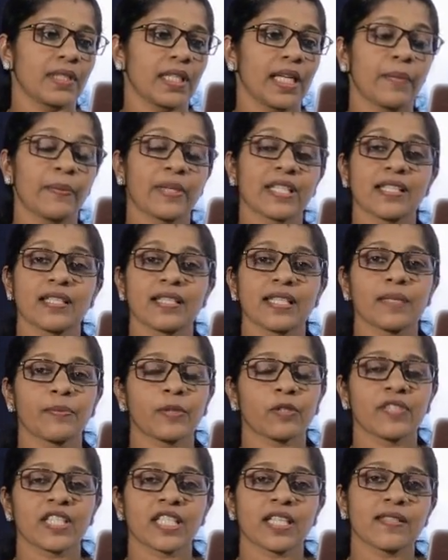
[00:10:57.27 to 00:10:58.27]
Emergency
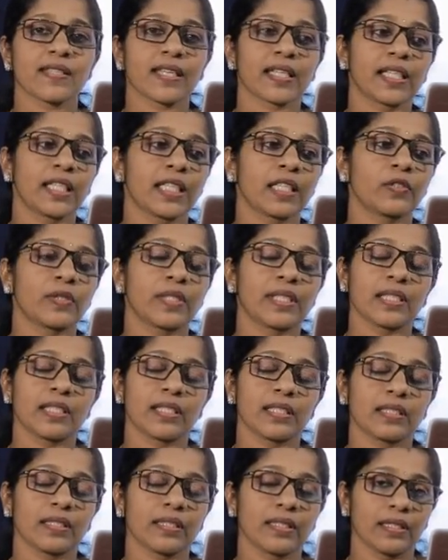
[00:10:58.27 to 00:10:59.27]
provisions are
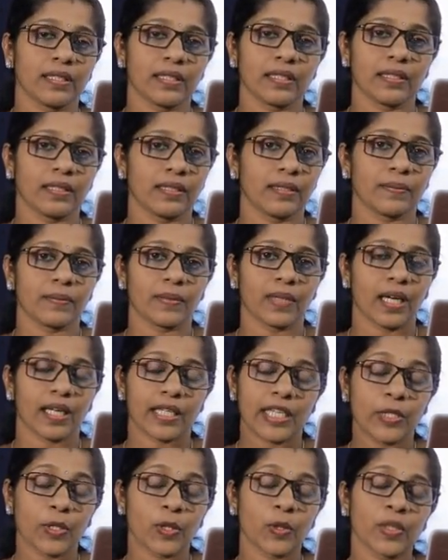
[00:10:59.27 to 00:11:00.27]

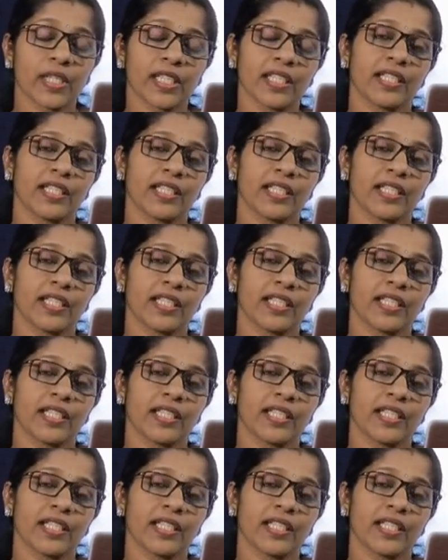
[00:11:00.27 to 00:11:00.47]
are included